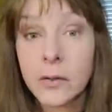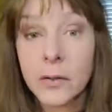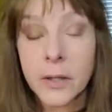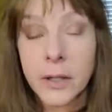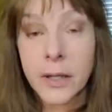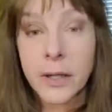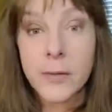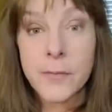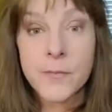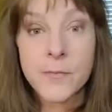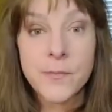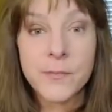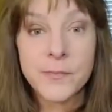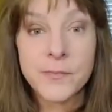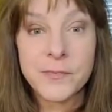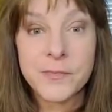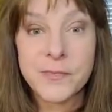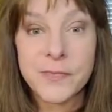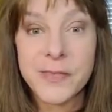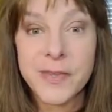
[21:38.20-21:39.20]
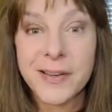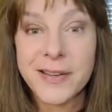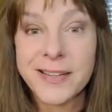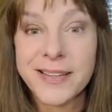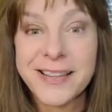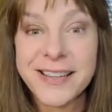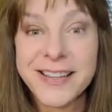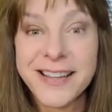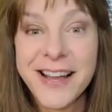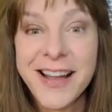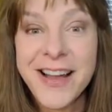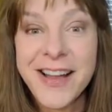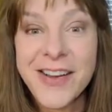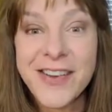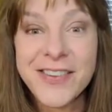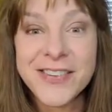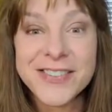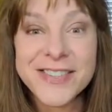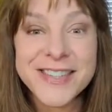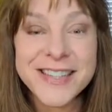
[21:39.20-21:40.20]
Okay, there you
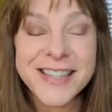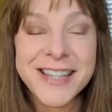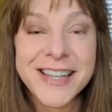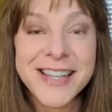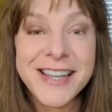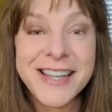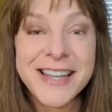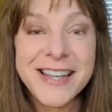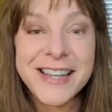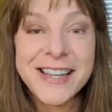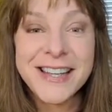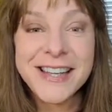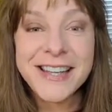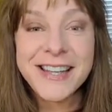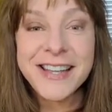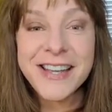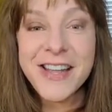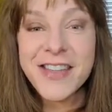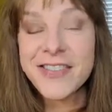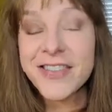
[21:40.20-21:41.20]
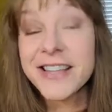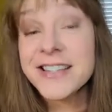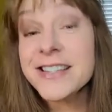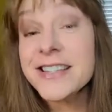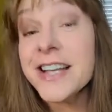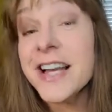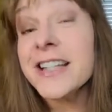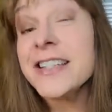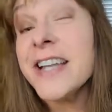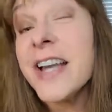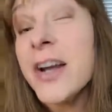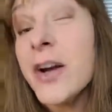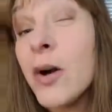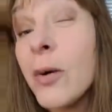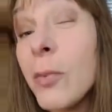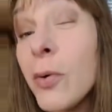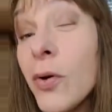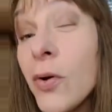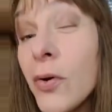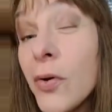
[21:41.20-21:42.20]
go. See, that's not
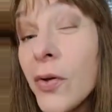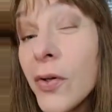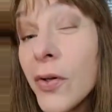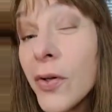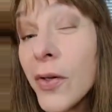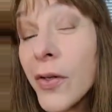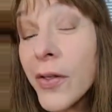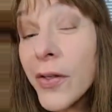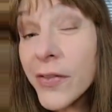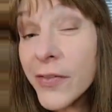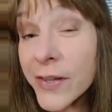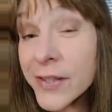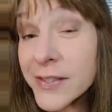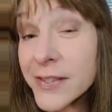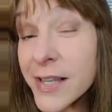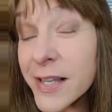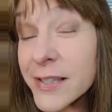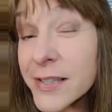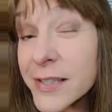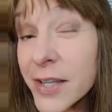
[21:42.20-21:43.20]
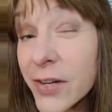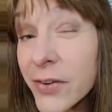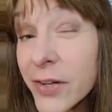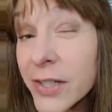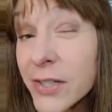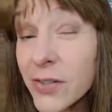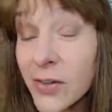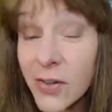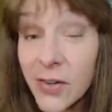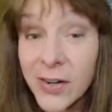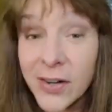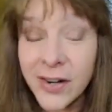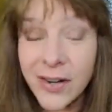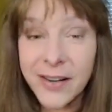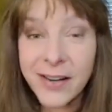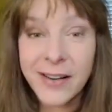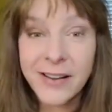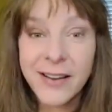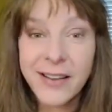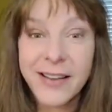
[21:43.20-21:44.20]
terrible. That's not scary
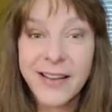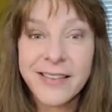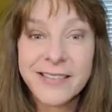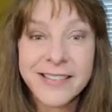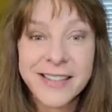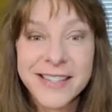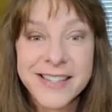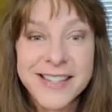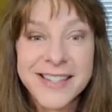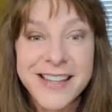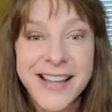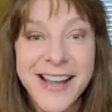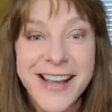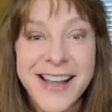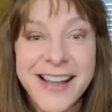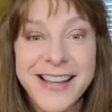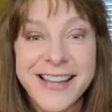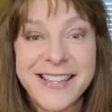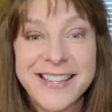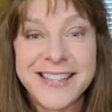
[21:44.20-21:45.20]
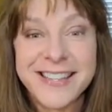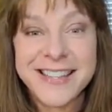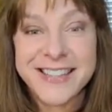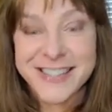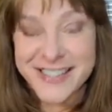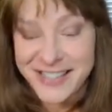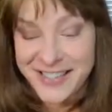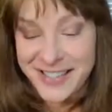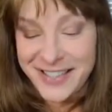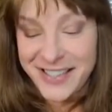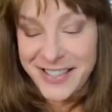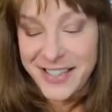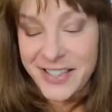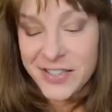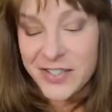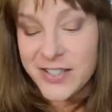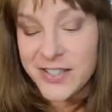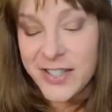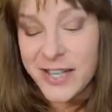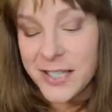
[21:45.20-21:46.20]
dark. That's nice.
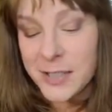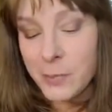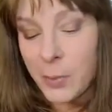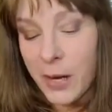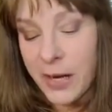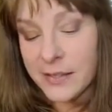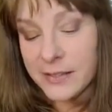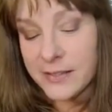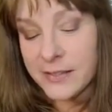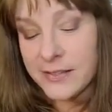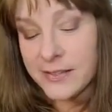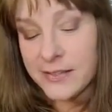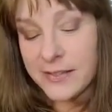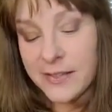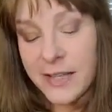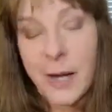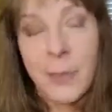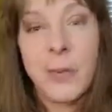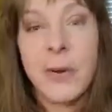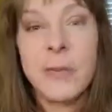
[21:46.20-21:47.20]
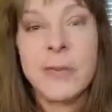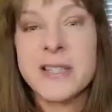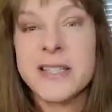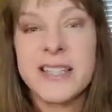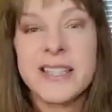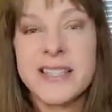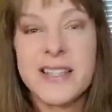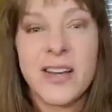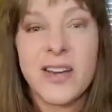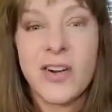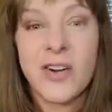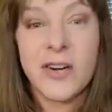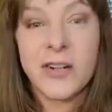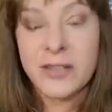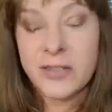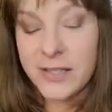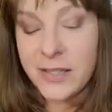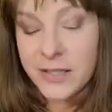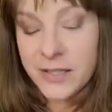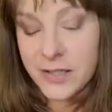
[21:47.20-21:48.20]
It just takes practice. I promise it's not
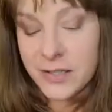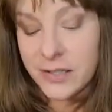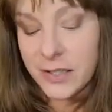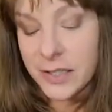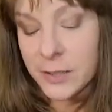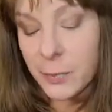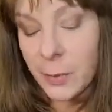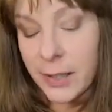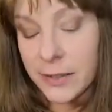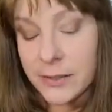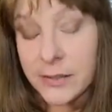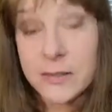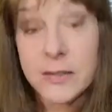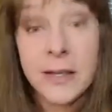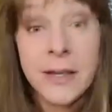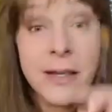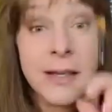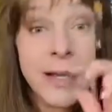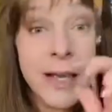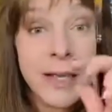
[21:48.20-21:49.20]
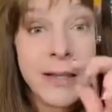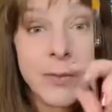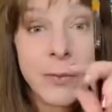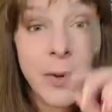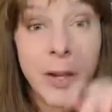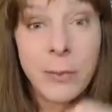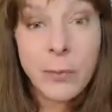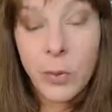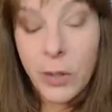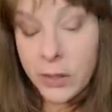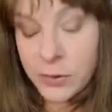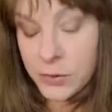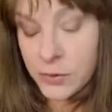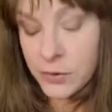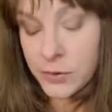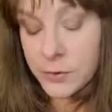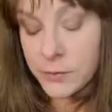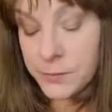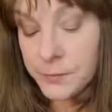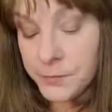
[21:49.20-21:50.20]
hard. It just takes practice and the right
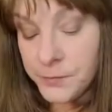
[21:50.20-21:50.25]
brush.